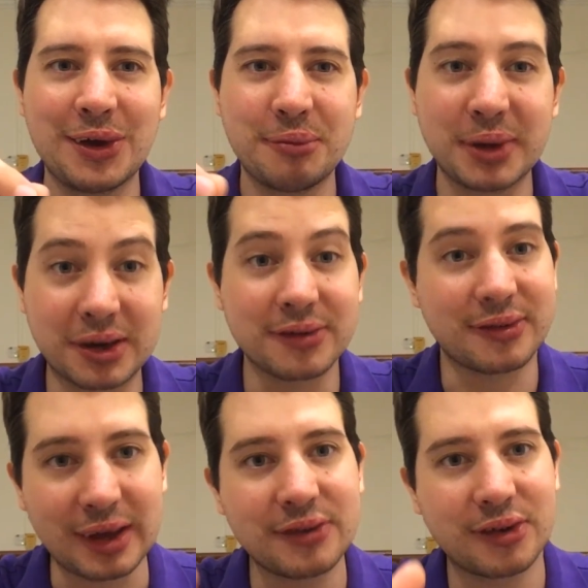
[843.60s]
Because it's
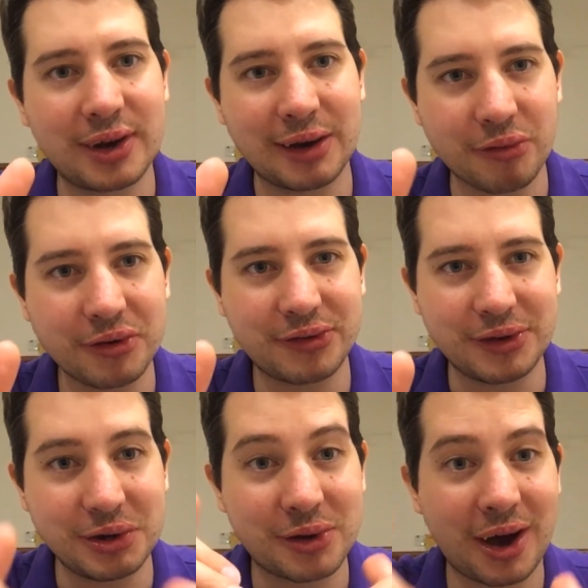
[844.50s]
internally routed,
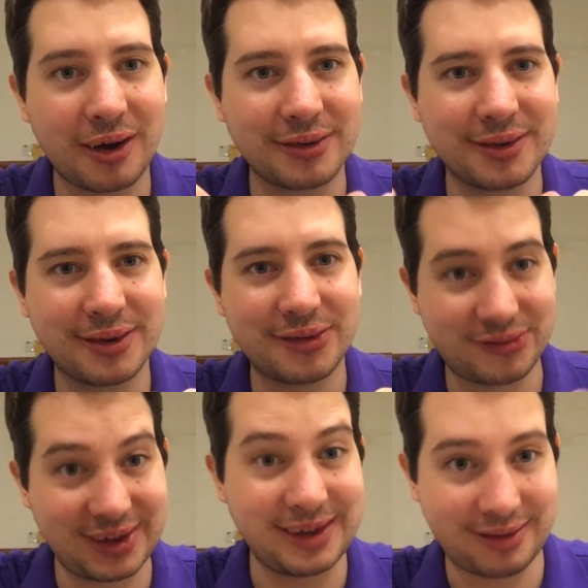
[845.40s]
you can't
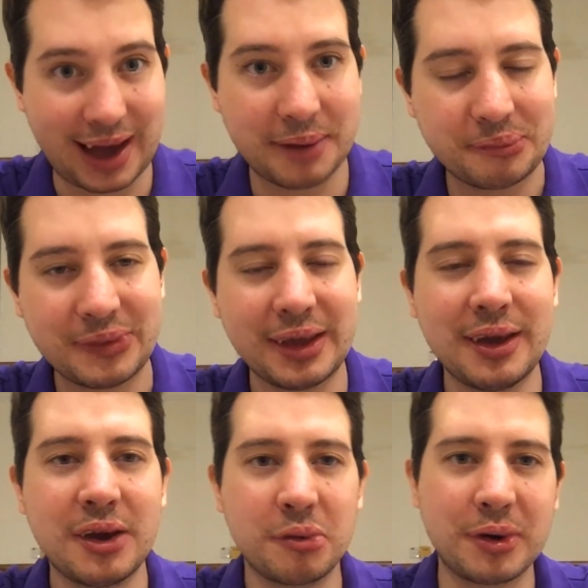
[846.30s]
see that.
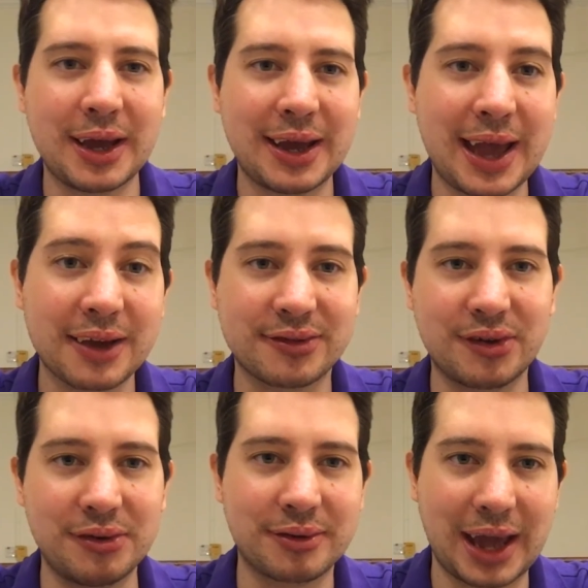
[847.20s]
Where
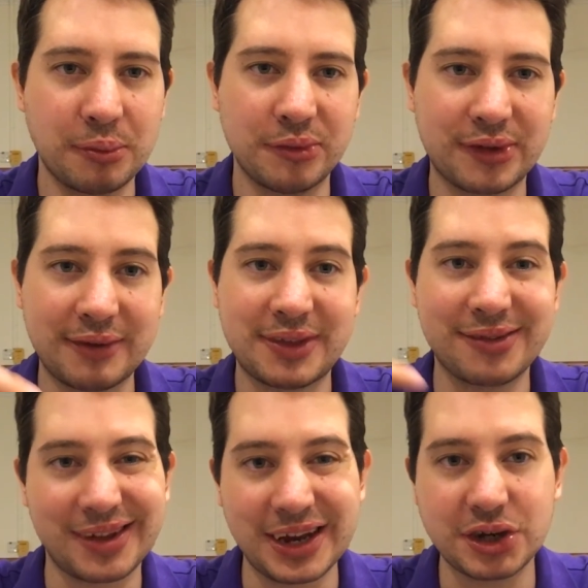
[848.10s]
external cables, if
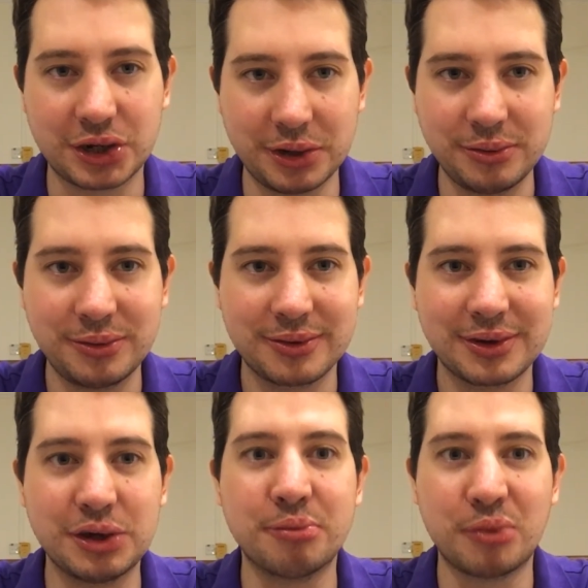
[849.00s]
there's an issue,
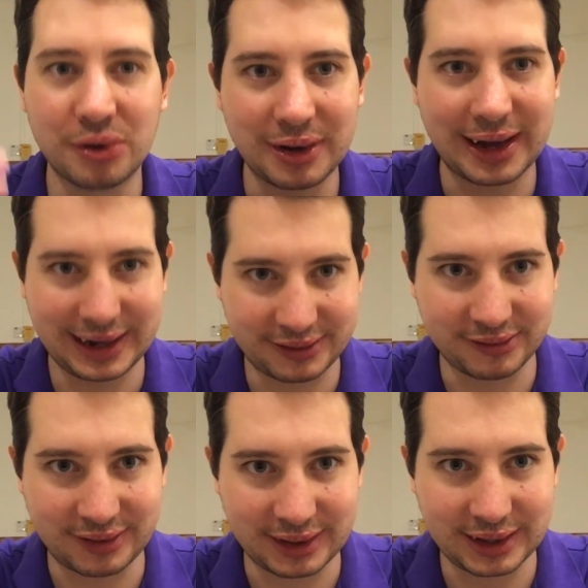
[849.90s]
you're more likely to
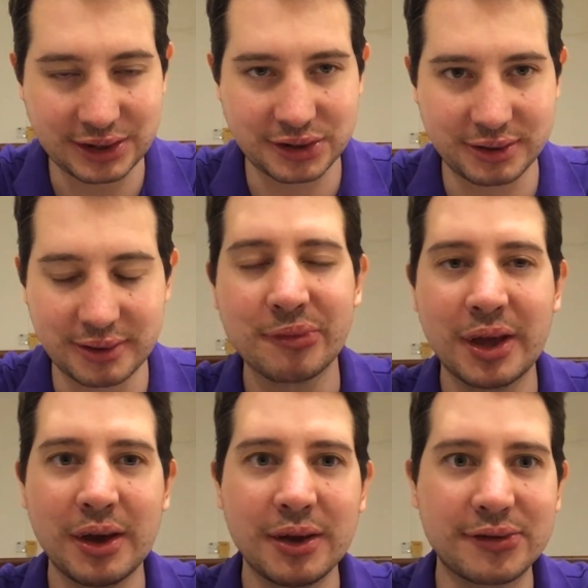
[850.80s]
see the issue.
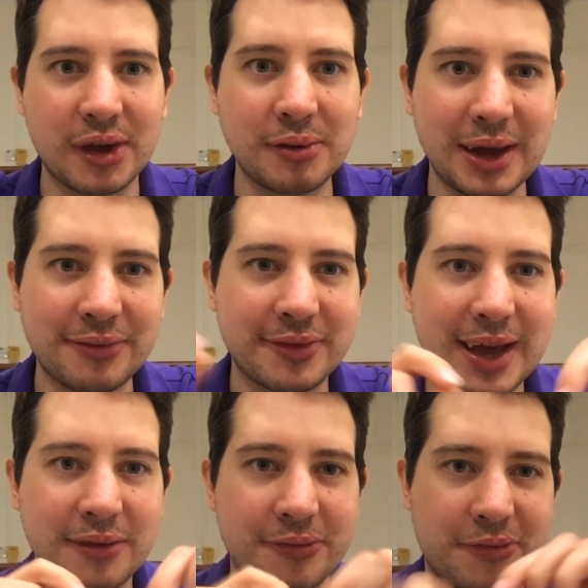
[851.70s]
So if
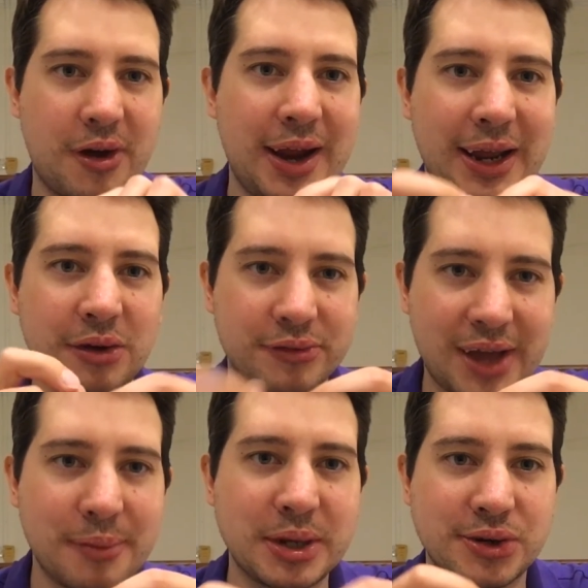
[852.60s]
that fraying or
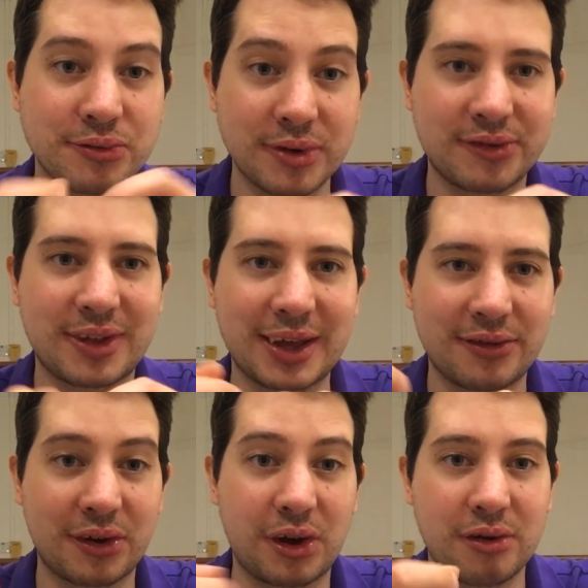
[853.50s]
damage or rusting is
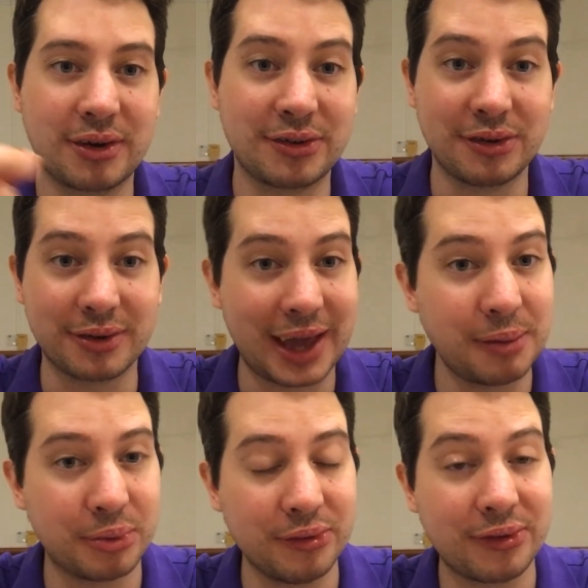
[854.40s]
occurring to your
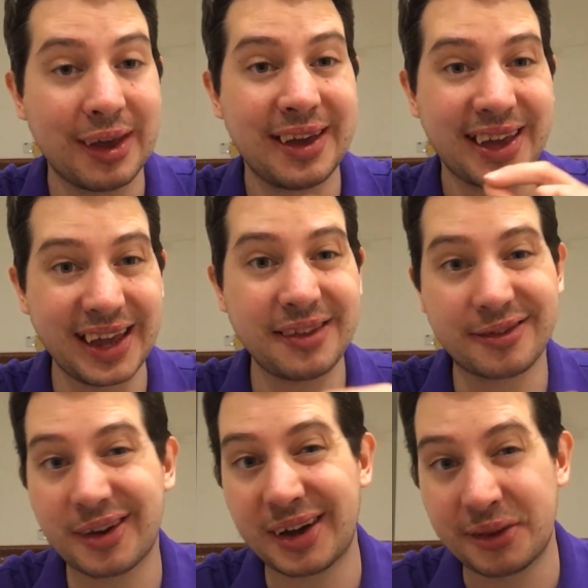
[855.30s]
cables
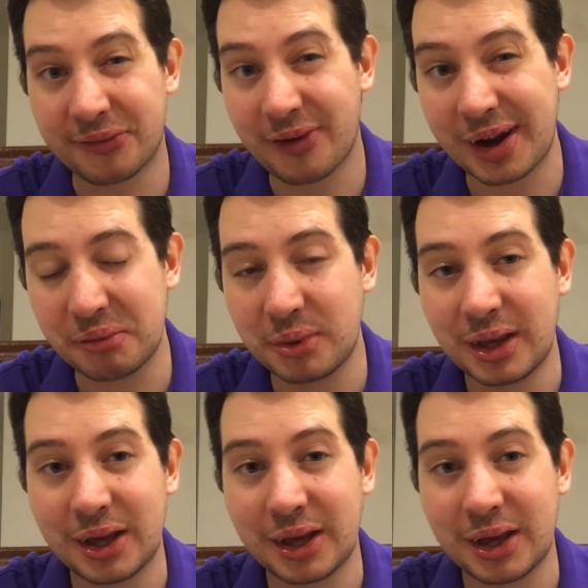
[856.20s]
inside the frame,